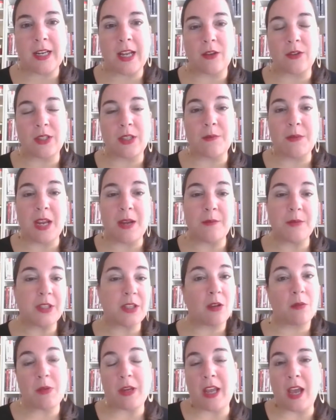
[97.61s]
Now, sometimes
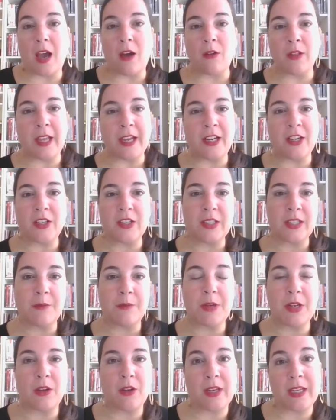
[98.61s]
there'll be outliers.
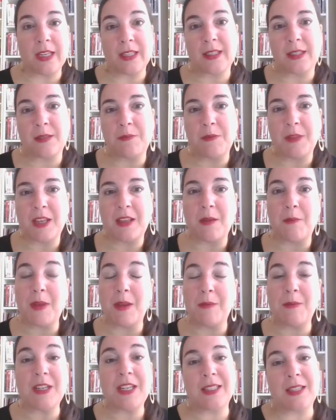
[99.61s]
Somebody will get something that
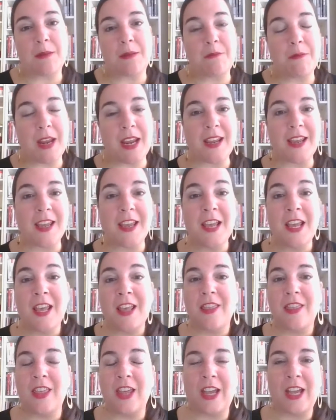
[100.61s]
maybe doesn't make
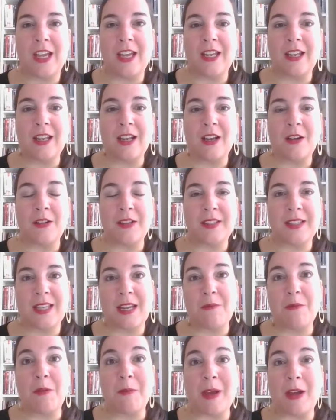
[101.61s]
the
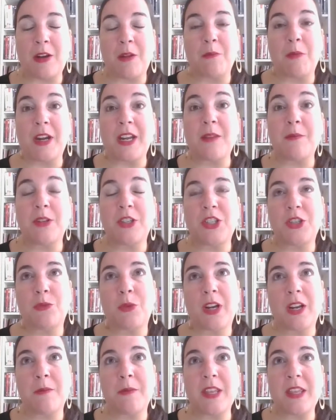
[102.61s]
same amount of money, but you
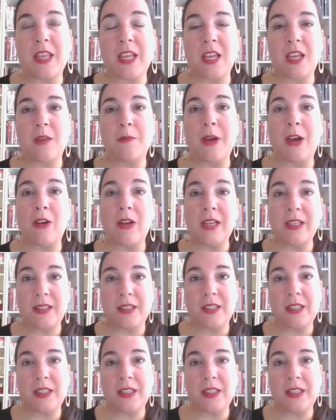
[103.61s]
want to be thinking about it.